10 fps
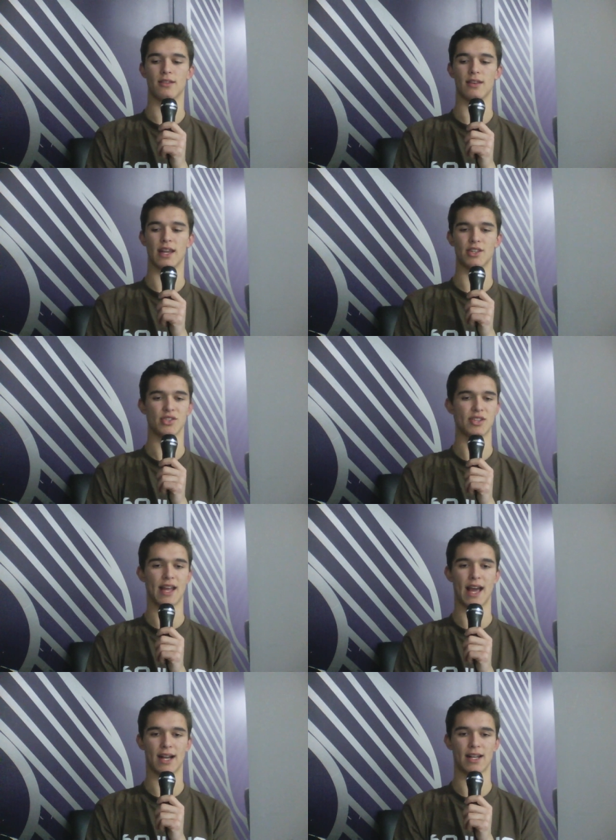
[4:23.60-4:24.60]
digestion
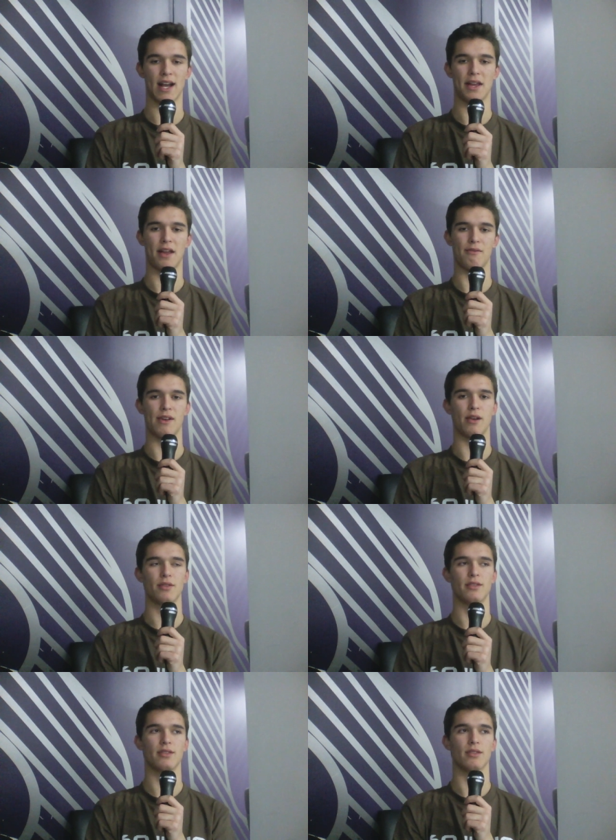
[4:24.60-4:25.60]
hack I have
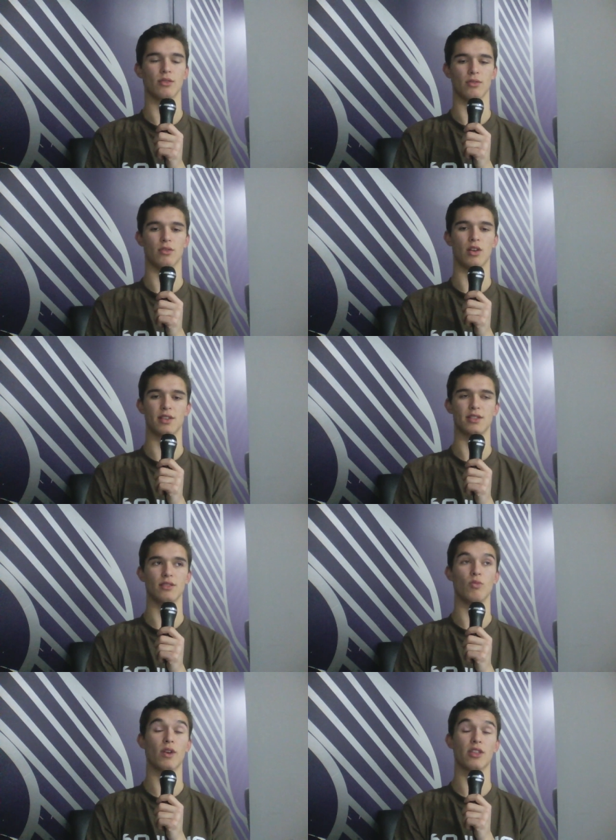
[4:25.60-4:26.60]
found or honestly,
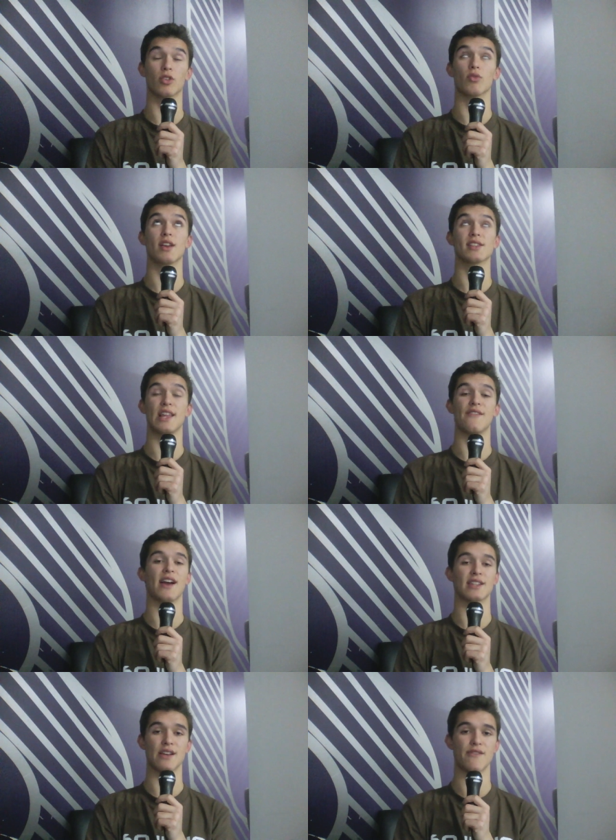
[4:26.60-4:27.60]
one of the greatest life
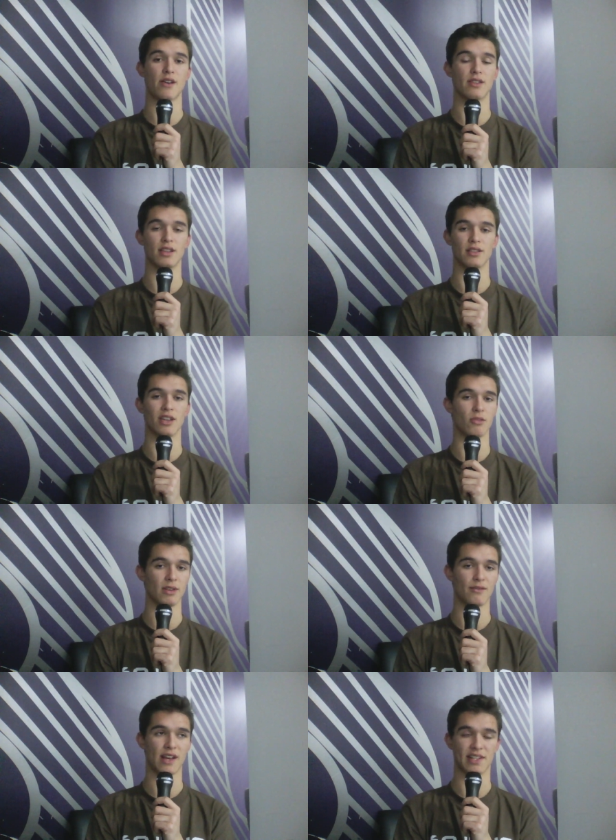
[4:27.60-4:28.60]
hacks I found is
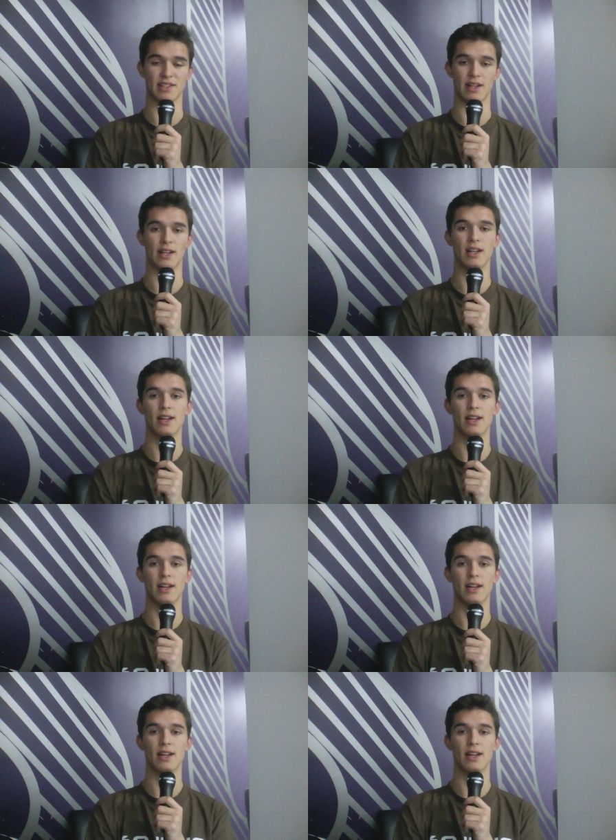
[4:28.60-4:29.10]
intermittent fasting.